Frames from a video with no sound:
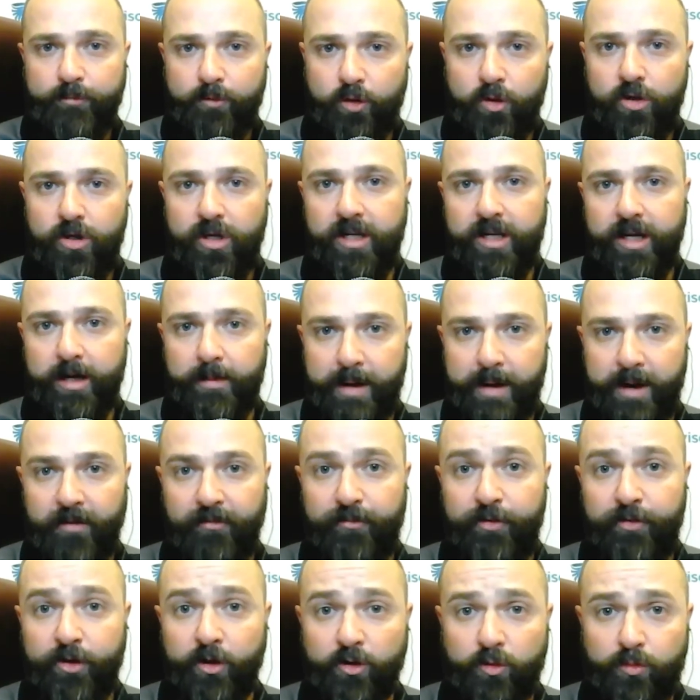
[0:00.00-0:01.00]
so you can get a
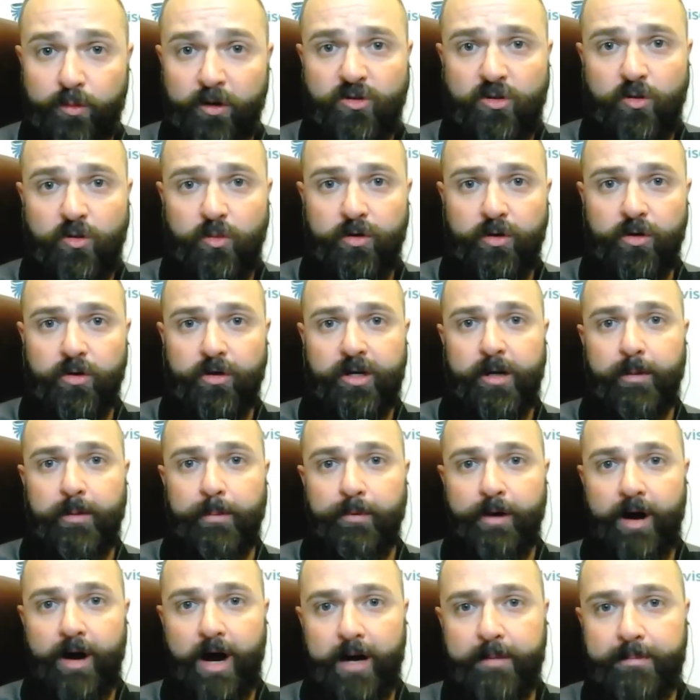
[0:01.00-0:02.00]
better feel, especially when you look at
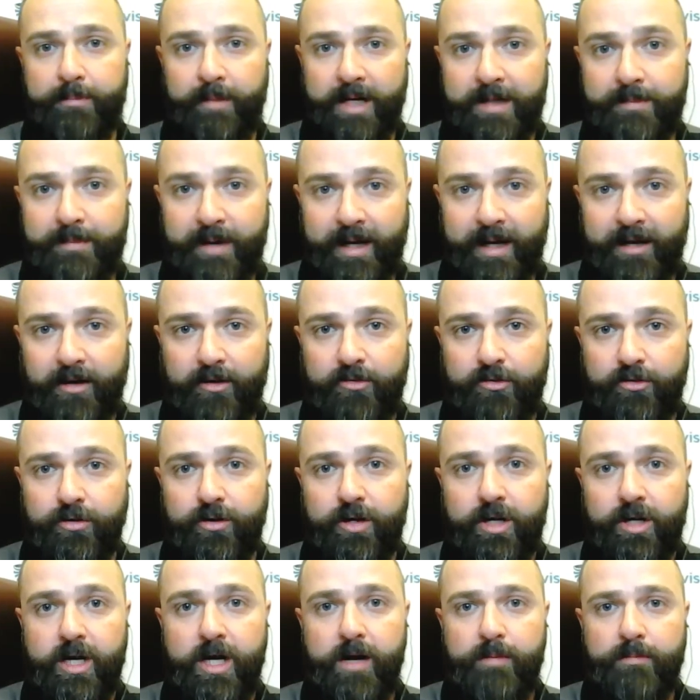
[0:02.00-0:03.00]
a broad money
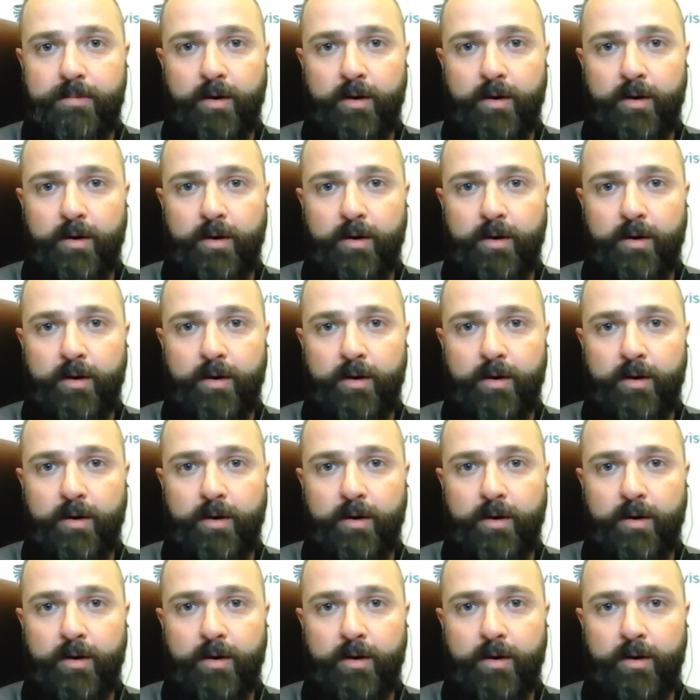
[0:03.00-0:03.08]
manager.